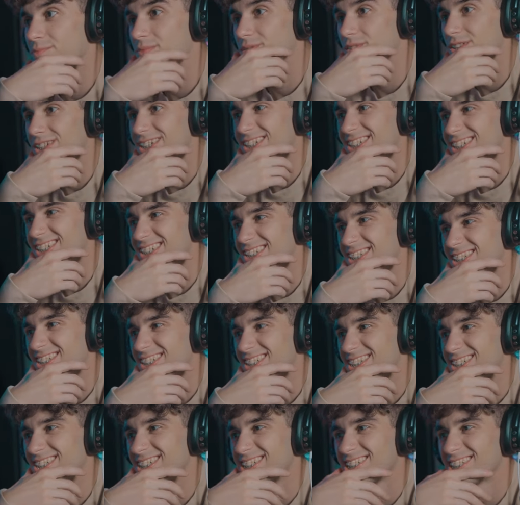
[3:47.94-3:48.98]

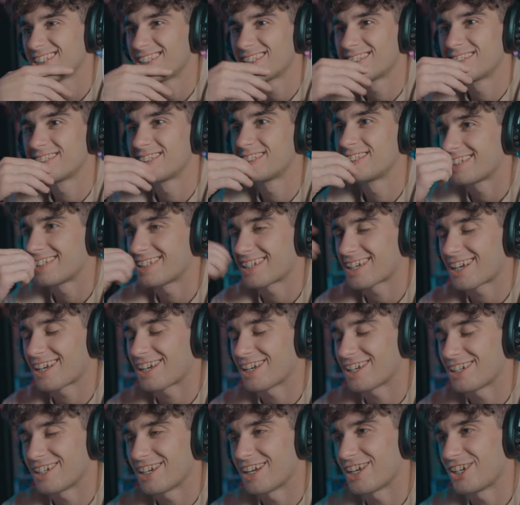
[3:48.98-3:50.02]
Yeah. Like,
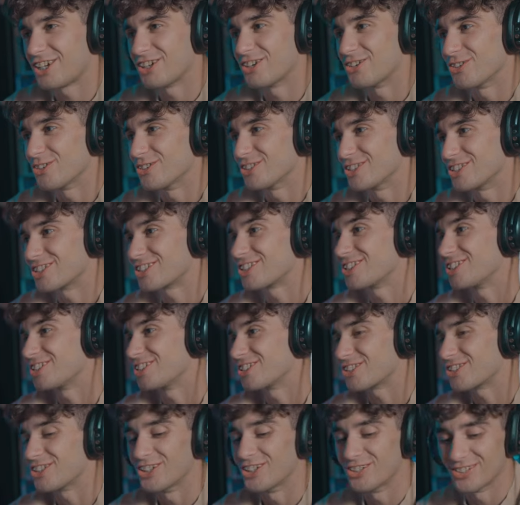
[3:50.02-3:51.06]
I, I know where this
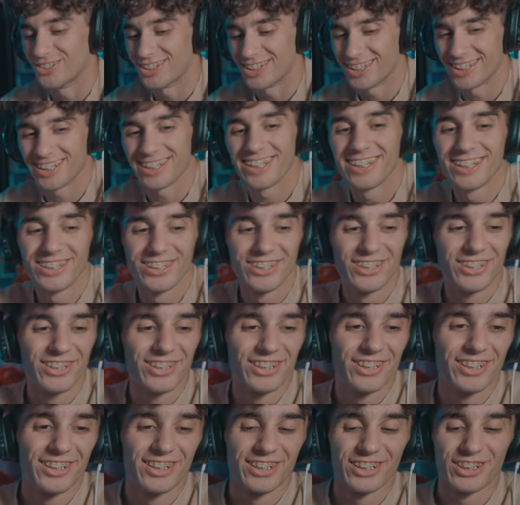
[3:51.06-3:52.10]
scene's going.
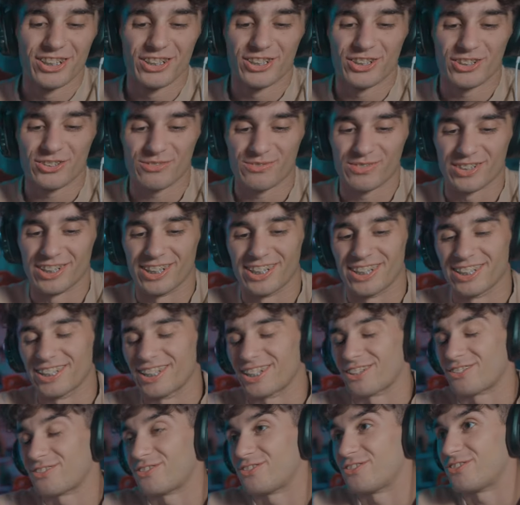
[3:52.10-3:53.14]
But,
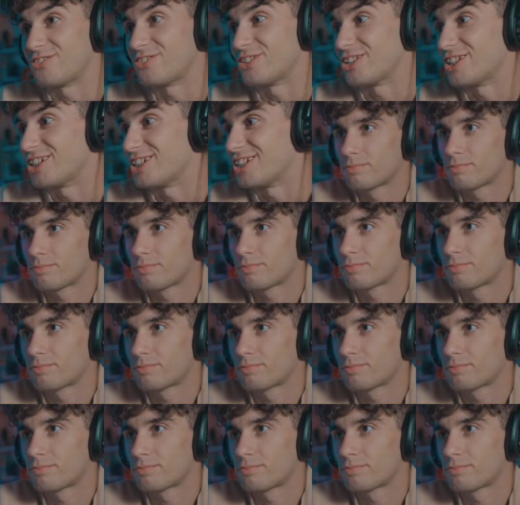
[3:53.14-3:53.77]
like, fuck.